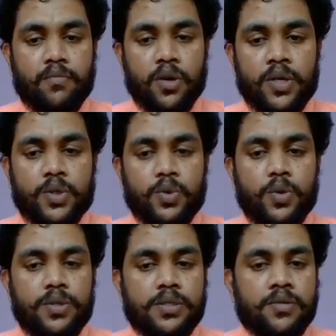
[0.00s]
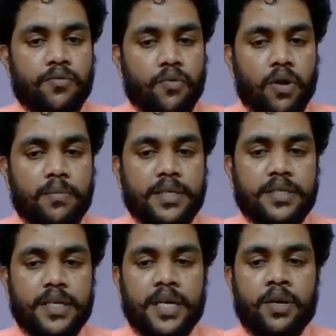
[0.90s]
molecules from
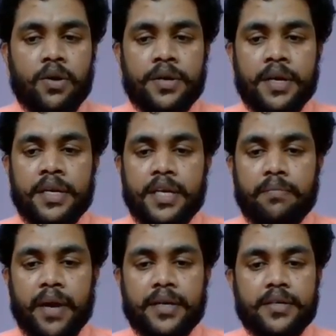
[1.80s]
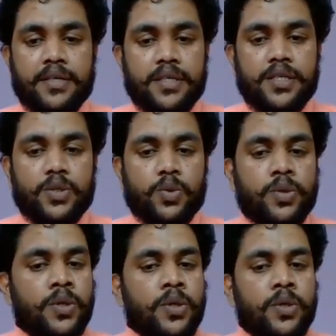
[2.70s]
the dead organic matter
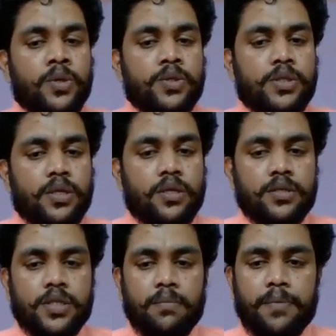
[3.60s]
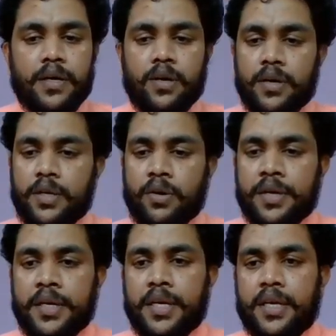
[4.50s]
into simpler
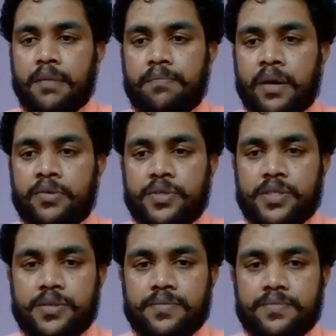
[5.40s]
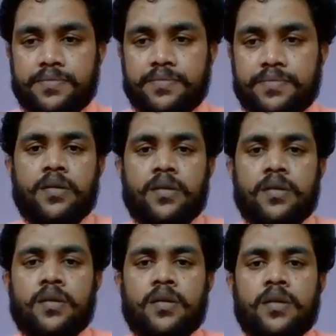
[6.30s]
inorganic compounds.
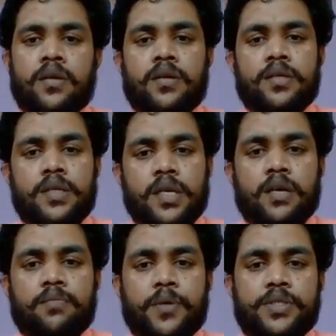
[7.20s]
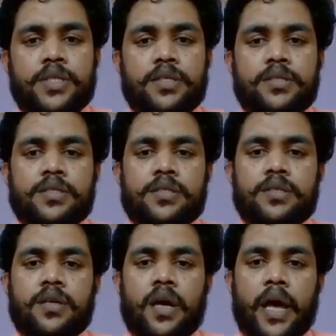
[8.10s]
Decomposers
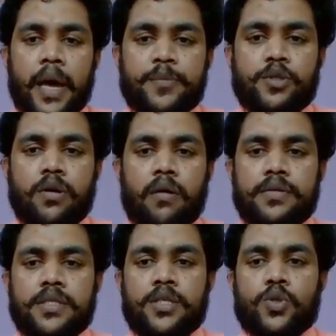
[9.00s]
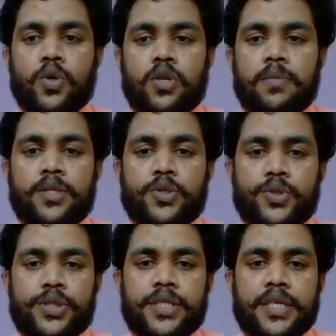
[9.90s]
absorb the soluble
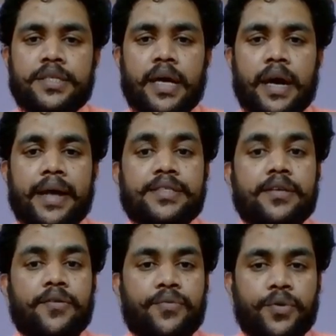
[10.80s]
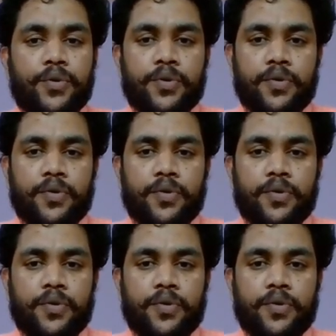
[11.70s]
nutrient as their food.